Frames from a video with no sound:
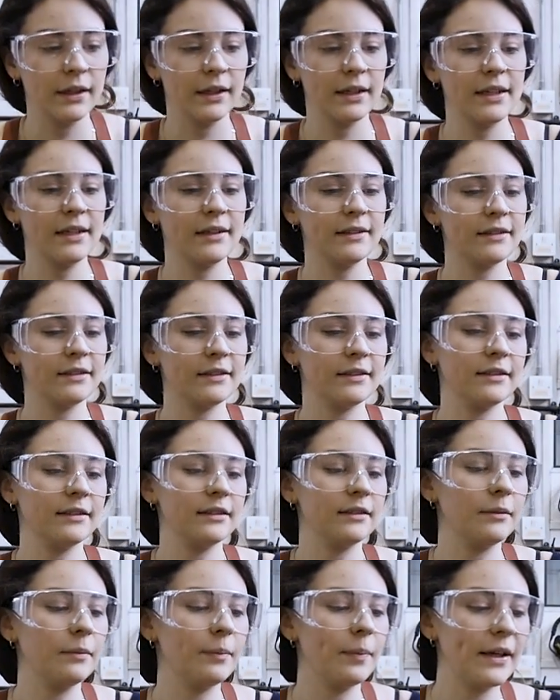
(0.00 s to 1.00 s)
It's
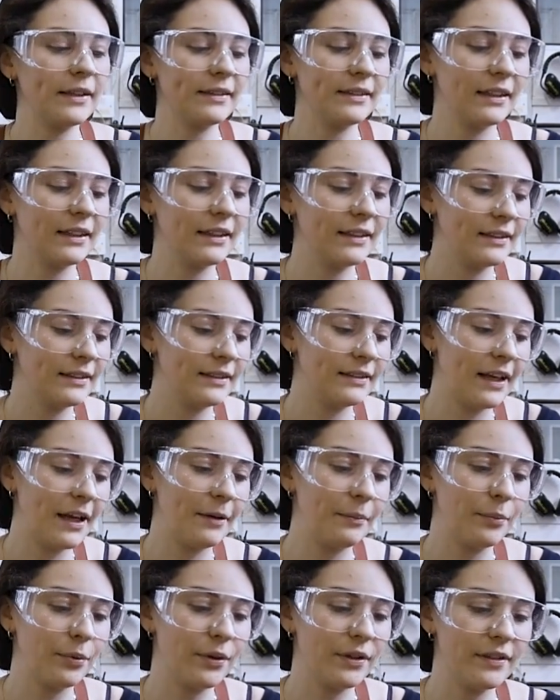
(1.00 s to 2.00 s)
basically the
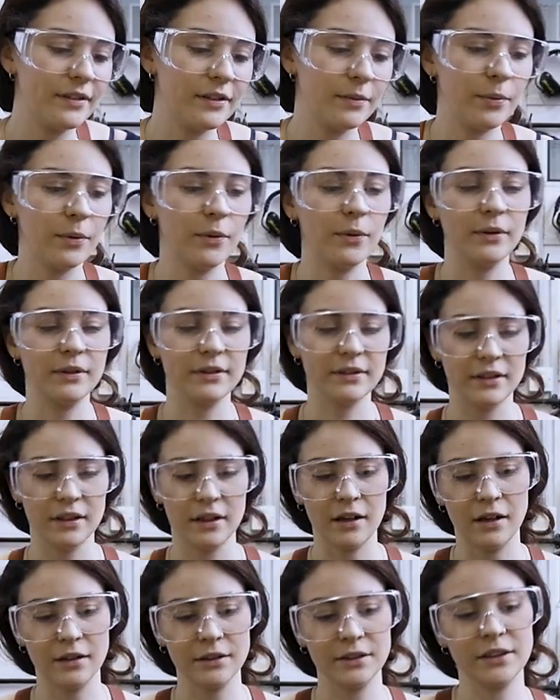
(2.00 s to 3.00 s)
same principle as the
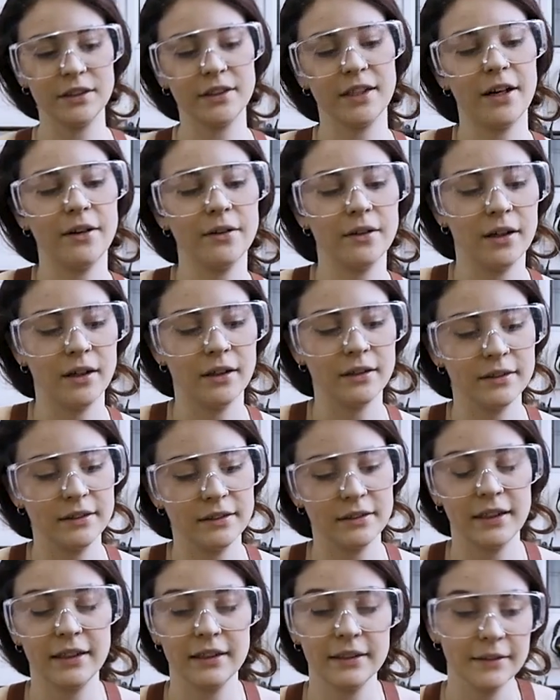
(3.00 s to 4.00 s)
large scale
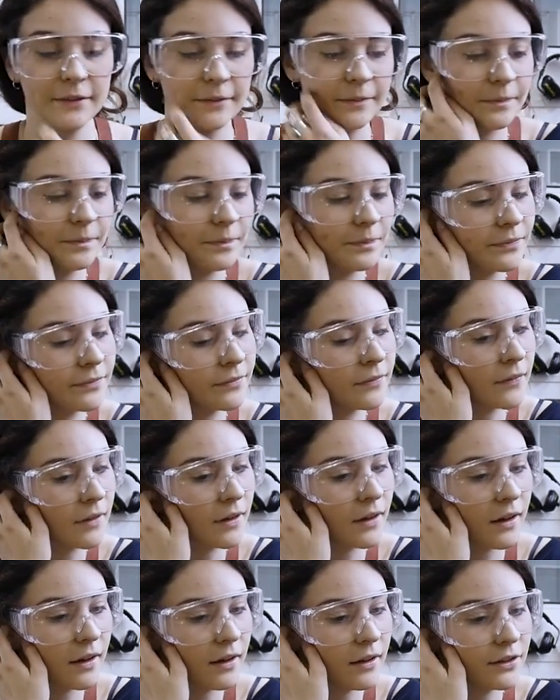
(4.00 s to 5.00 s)
casting,
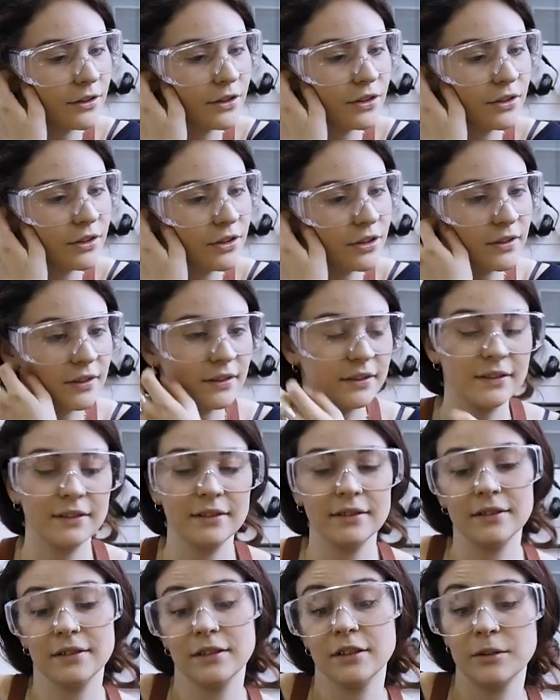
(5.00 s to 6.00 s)
just
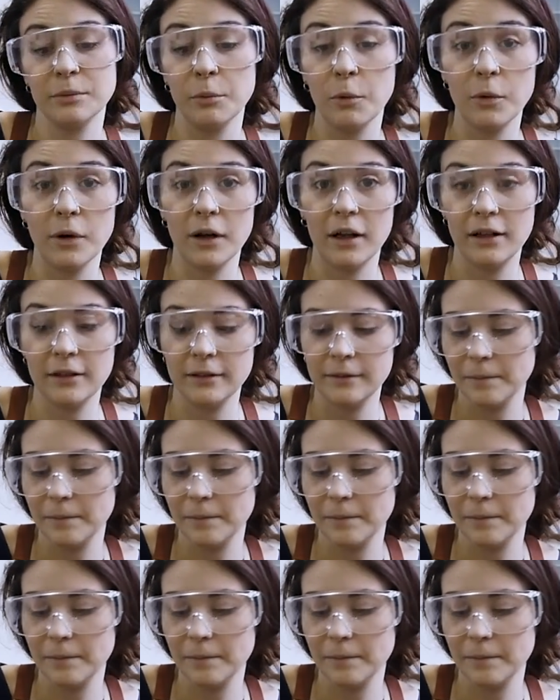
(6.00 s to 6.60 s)
smaller.